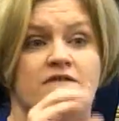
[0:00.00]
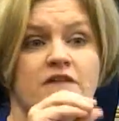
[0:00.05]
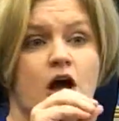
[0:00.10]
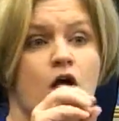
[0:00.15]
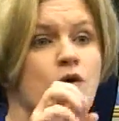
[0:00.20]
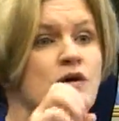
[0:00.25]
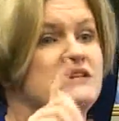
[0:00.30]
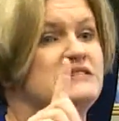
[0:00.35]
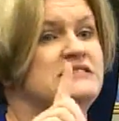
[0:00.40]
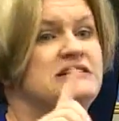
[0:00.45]
of
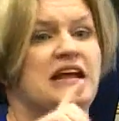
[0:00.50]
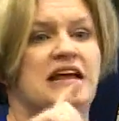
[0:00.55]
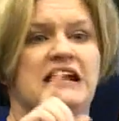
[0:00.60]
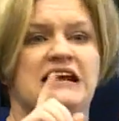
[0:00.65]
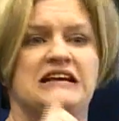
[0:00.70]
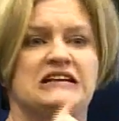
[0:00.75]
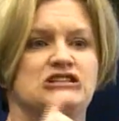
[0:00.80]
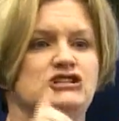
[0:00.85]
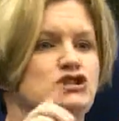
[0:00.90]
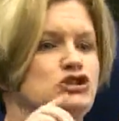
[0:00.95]

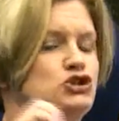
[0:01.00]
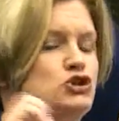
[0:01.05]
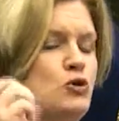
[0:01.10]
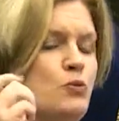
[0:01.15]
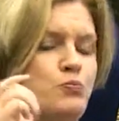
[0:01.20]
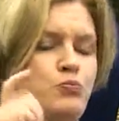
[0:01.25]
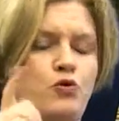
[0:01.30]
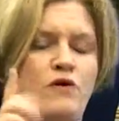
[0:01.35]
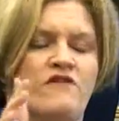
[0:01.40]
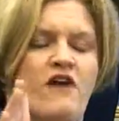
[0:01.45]
OSD is, the
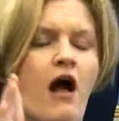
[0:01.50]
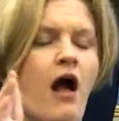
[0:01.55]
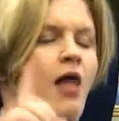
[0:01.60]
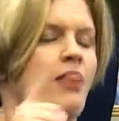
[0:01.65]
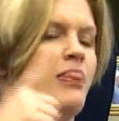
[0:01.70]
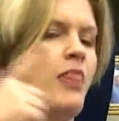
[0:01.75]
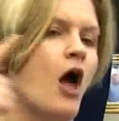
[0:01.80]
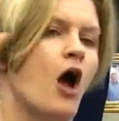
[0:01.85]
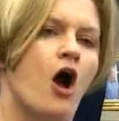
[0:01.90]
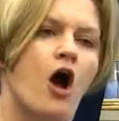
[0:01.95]
mission of
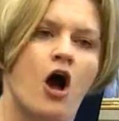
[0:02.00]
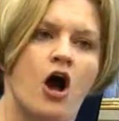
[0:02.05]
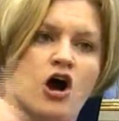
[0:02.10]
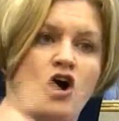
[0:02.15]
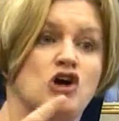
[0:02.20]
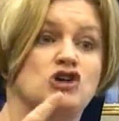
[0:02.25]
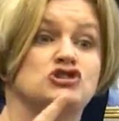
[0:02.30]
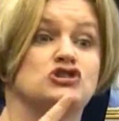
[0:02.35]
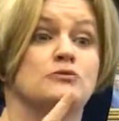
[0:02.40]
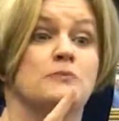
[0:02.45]

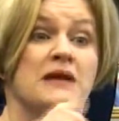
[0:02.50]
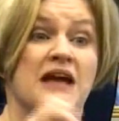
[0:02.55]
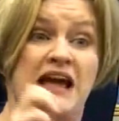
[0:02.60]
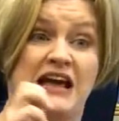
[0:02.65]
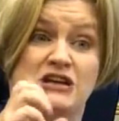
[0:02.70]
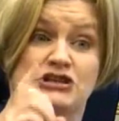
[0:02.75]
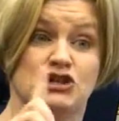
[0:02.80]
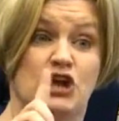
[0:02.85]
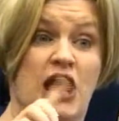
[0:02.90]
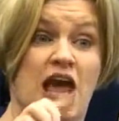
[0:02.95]

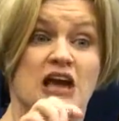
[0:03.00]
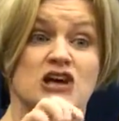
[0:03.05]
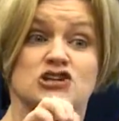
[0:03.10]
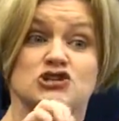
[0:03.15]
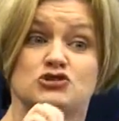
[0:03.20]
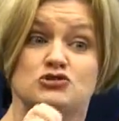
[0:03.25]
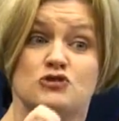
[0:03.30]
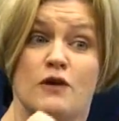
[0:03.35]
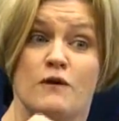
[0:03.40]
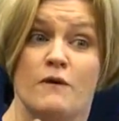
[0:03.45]
OSD is to
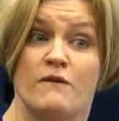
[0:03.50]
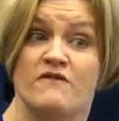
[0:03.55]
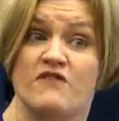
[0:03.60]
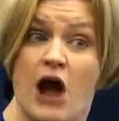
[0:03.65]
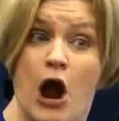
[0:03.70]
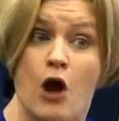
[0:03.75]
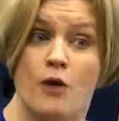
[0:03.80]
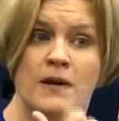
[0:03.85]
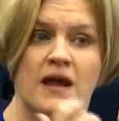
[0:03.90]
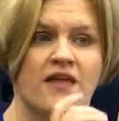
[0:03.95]
provide
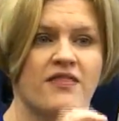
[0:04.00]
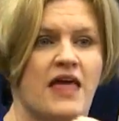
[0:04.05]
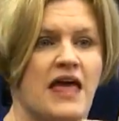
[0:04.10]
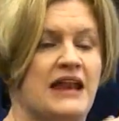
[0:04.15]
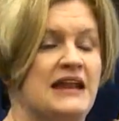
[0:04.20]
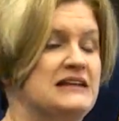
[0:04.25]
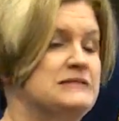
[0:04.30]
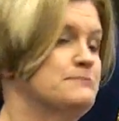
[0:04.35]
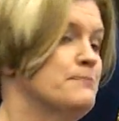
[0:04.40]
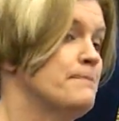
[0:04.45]
the ultimate
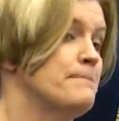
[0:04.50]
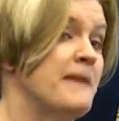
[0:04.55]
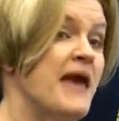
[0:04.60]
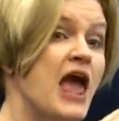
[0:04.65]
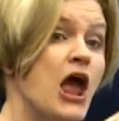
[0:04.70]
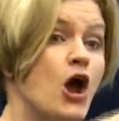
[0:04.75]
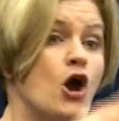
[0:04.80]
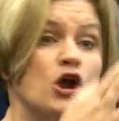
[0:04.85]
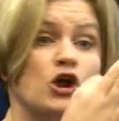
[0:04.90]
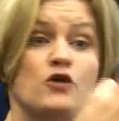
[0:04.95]

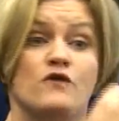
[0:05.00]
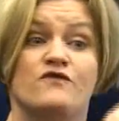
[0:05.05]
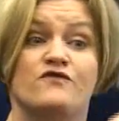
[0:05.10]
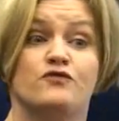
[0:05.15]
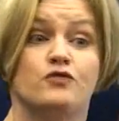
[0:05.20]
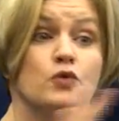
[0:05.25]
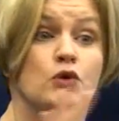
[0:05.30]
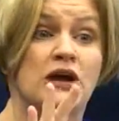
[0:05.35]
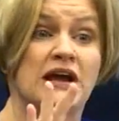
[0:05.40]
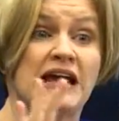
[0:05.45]
education and
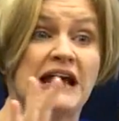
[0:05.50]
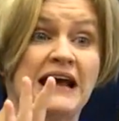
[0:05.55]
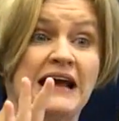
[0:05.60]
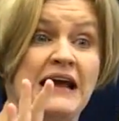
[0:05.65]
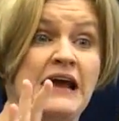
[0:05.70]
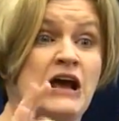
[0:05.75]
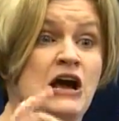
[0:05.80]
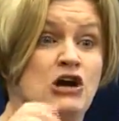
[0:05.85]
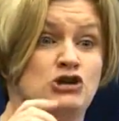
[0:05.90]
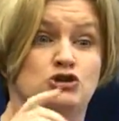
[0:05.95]
environment,
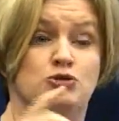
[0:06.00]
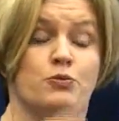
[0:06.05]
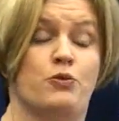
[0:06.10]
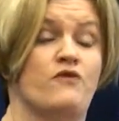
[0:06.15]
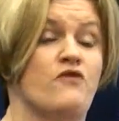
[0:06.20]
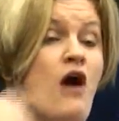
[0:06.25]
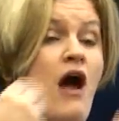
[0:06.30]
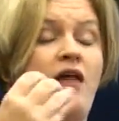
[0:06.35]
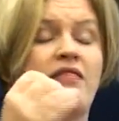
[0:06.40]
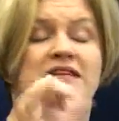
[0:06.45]

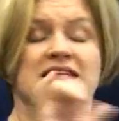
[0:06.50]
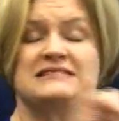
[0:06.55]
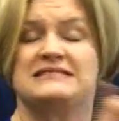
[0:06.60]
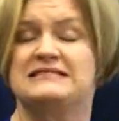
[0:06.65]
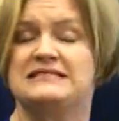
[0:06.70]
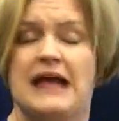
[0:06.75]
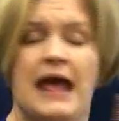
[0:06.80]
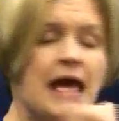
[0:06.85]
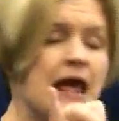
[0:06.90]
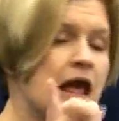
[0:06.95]
barrier
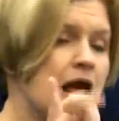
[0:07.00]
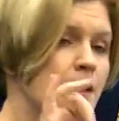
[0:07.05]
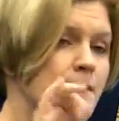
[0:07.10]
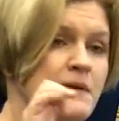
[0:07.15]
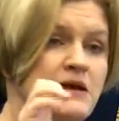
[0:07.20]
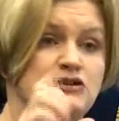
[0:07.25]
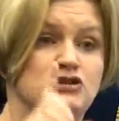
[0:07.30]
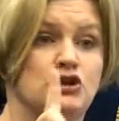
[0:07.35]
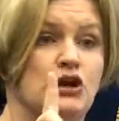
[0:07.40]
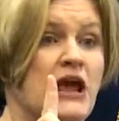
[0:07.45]
free,
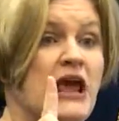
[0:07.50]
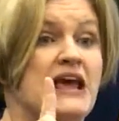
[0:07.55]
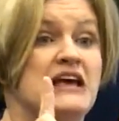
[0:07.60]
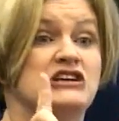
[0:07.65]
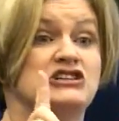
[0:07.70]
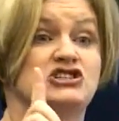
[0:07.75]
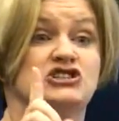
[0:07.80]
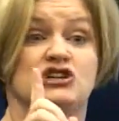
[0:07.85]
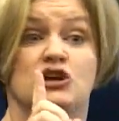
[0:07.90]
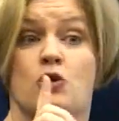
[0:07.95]

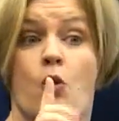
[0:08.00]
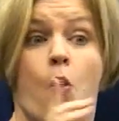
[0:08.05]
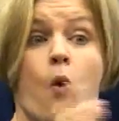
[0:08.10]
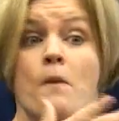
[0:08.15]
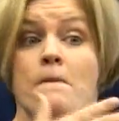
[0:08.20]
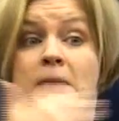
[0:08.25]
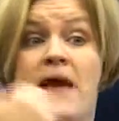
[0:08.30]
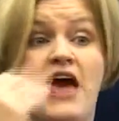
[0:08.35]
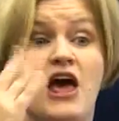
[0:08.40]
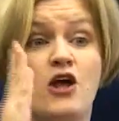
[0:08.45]

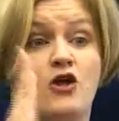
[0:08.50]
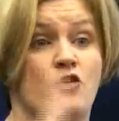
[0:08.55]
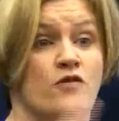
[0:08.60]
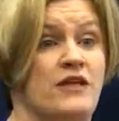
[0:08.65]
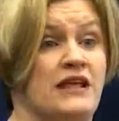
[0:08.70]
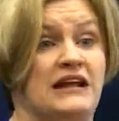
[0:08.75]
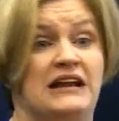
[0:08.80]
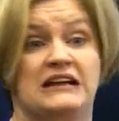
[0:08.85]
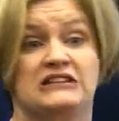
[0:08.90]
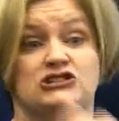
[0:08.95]
provide the same
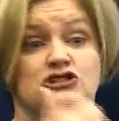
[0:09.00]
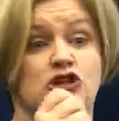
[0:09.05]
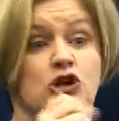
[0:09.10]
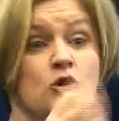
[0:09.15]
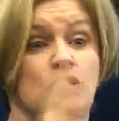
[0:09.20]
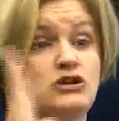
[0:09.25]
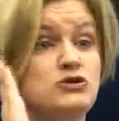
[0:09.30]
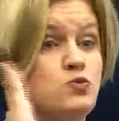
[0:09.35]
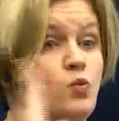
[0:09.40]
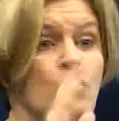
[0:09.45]

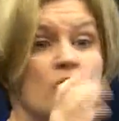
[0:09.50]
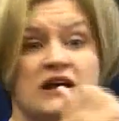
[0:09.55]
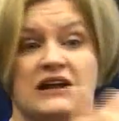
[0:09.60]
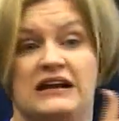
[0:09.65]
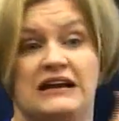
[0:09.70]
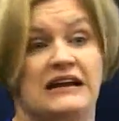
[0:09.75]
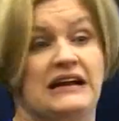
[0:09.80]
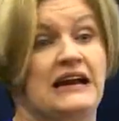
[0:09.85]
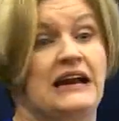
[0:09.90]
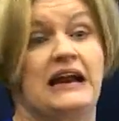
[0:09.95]
education
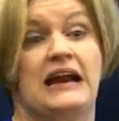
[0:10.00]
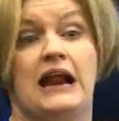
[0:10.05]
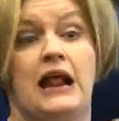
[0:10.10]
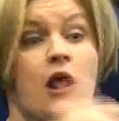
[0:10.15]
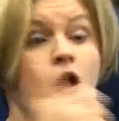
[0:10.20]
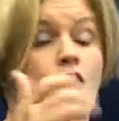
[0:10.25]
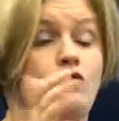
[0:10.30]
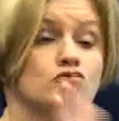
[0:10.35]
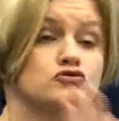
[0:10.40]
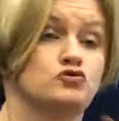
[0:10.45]
as
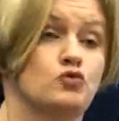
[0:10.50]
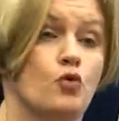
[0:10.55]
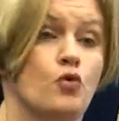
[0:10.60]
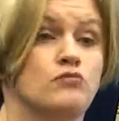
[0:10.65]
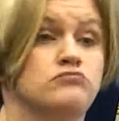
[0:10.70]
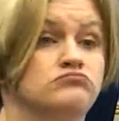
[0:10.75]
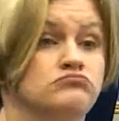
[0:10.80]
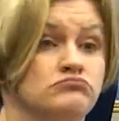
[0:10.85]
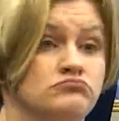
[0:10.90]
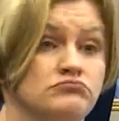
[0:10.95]
students
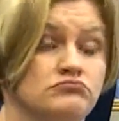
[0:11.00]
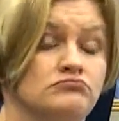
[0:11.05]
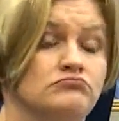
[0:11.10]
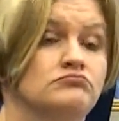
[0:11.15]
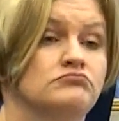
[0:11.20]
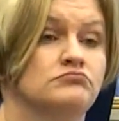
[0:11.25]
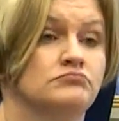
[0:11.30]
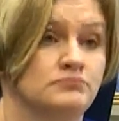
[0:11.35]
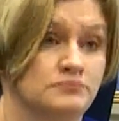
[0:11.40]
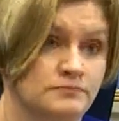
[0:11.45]
would receive at
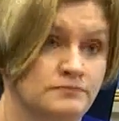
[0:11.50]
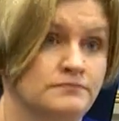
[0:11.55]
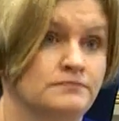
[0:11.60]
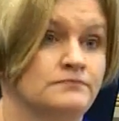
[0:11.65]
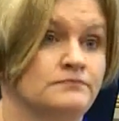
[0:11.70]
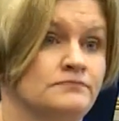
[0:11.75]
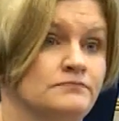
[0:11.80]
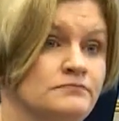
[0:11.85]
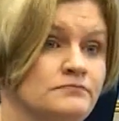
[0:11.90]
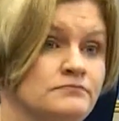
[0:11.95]
any other
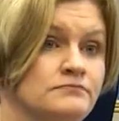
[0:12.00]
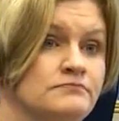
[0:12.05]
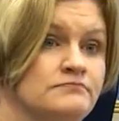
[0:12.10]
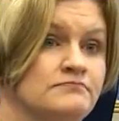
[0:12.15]
school.